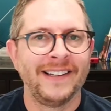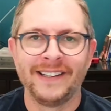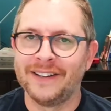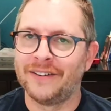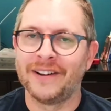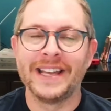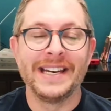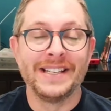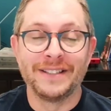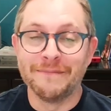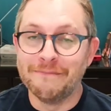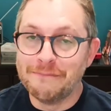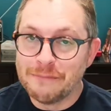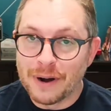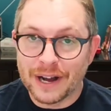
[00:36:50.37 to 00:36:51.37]
No, it is
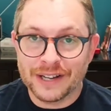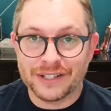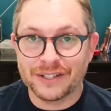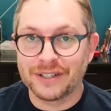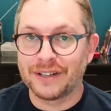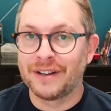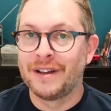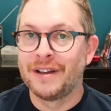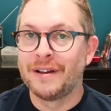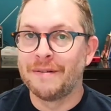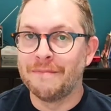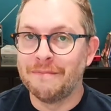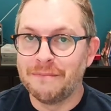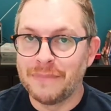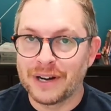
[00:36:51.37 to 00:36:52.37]
much
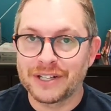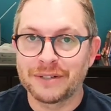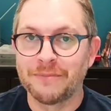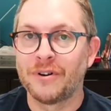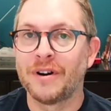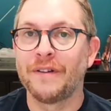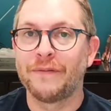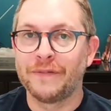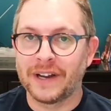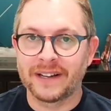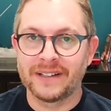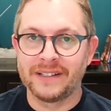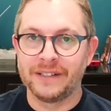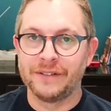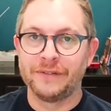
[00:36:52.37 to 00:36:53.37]
more
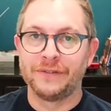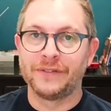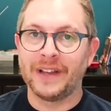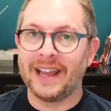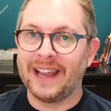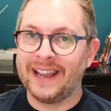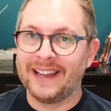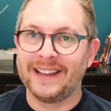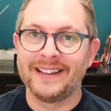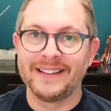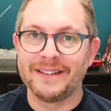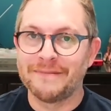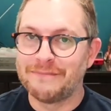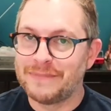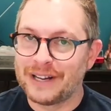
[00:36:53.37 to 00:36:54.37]
effective
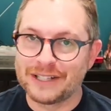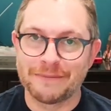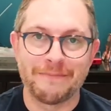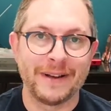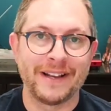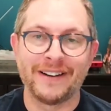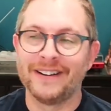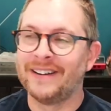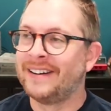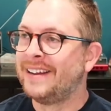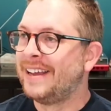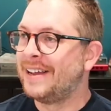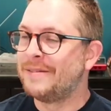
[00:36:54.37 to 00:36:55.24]
and much better,